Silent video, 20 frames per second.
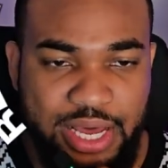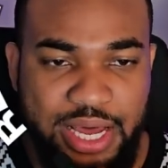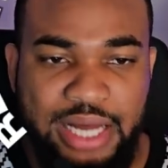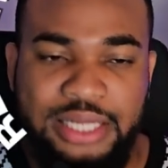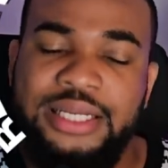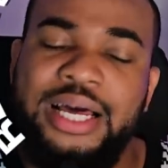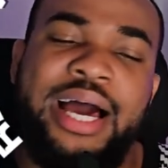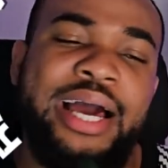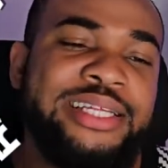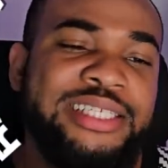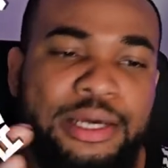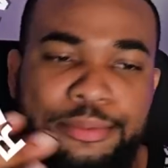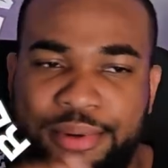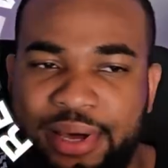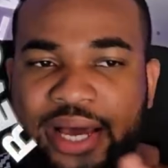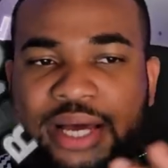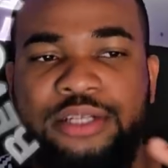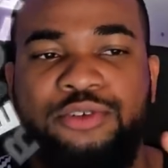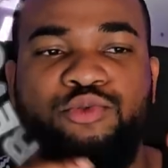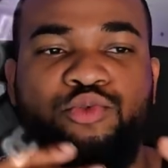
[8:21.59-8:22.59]
and the idea
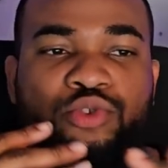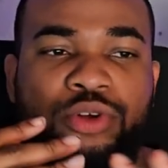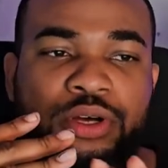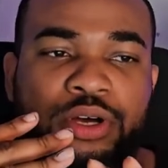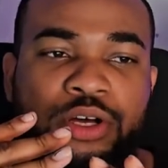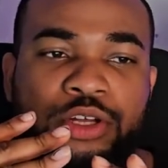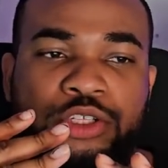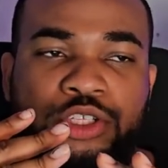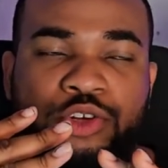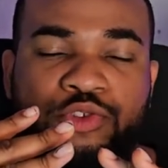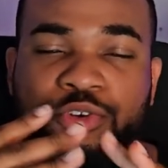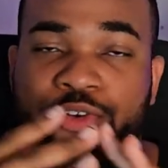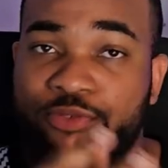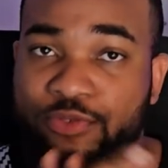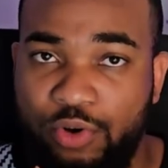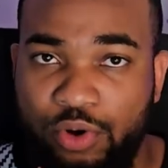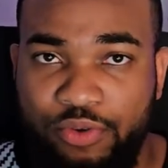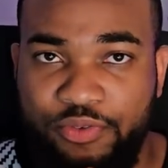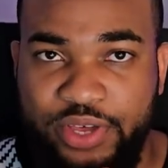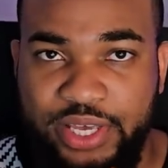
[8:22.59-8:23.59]
behind the
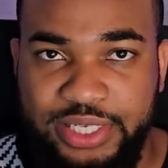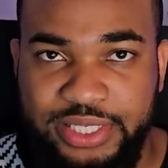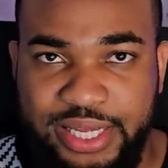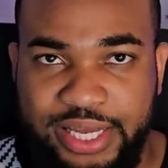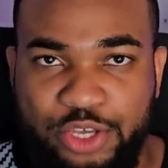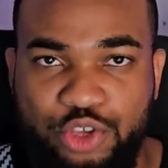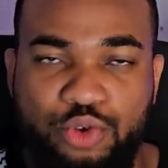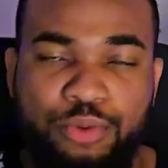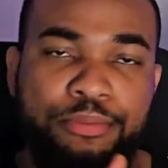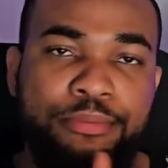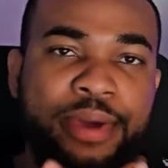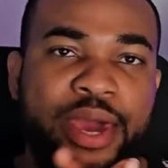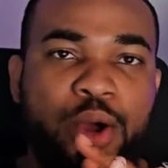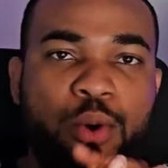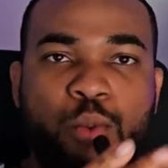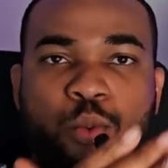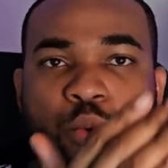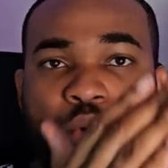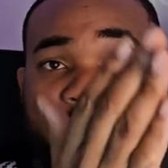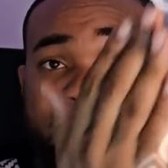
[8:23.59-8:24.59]
revolve is that you make
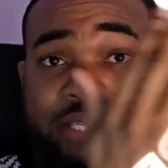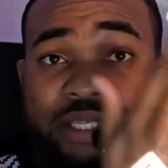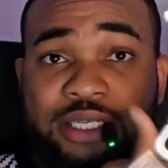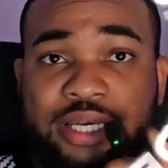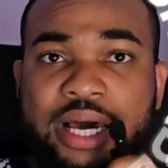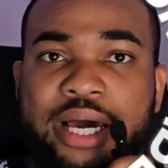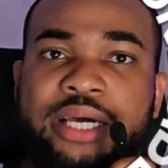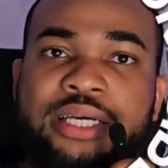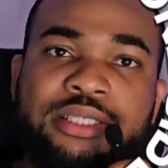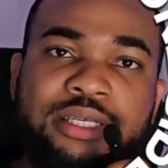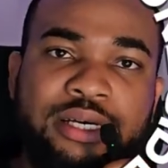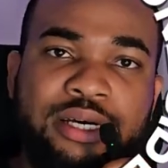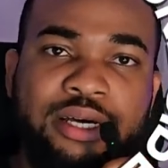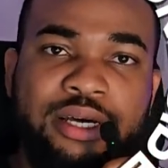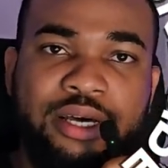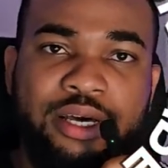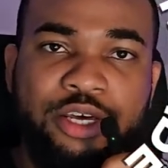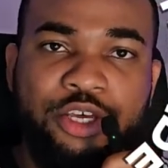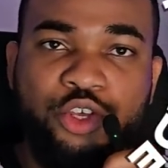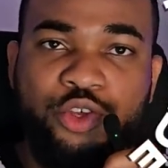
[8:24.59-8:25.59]
one side
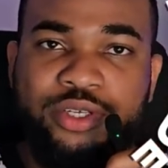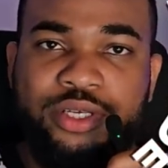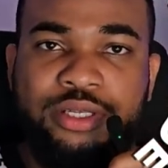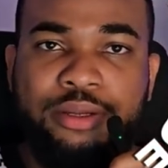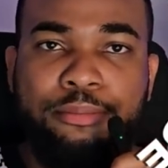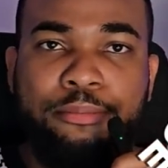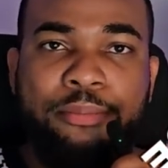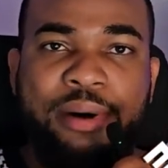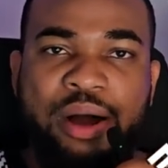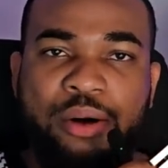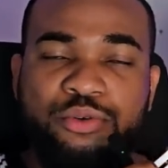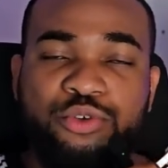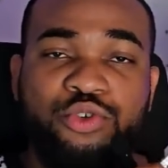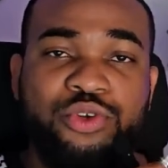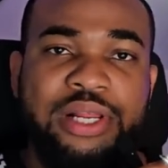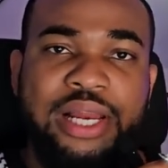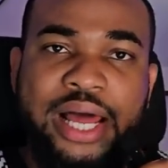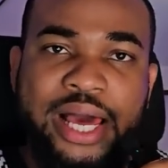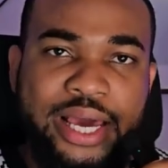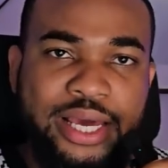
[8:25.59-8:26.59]
using the
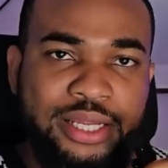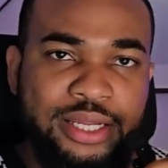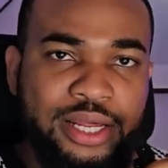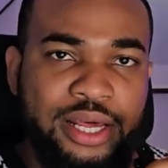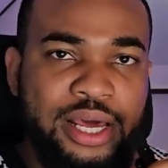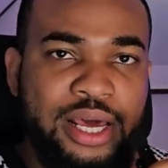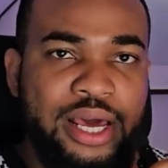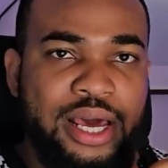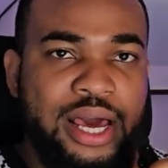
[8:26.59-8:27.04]
boundary line